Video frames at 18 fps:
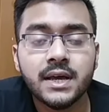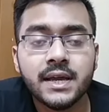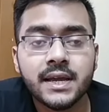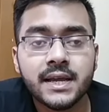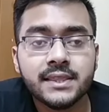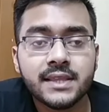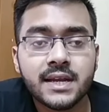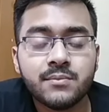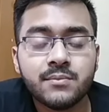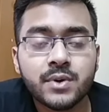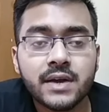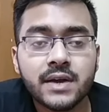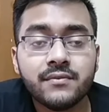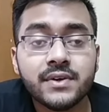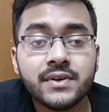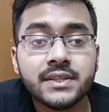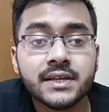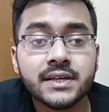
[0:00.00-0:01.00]
In that book,
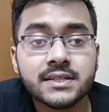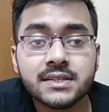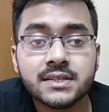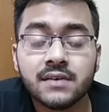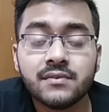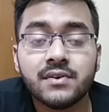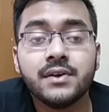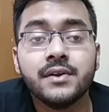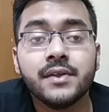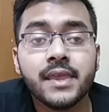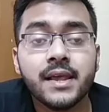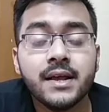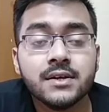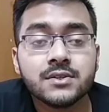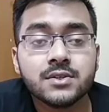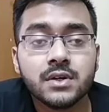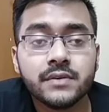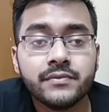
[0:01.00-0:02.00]
everything is covered.
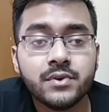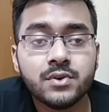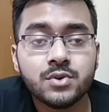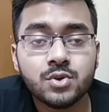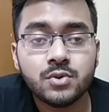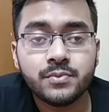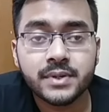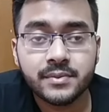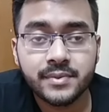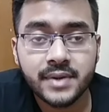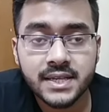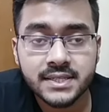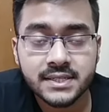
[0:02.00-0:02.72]
So if you do B.S.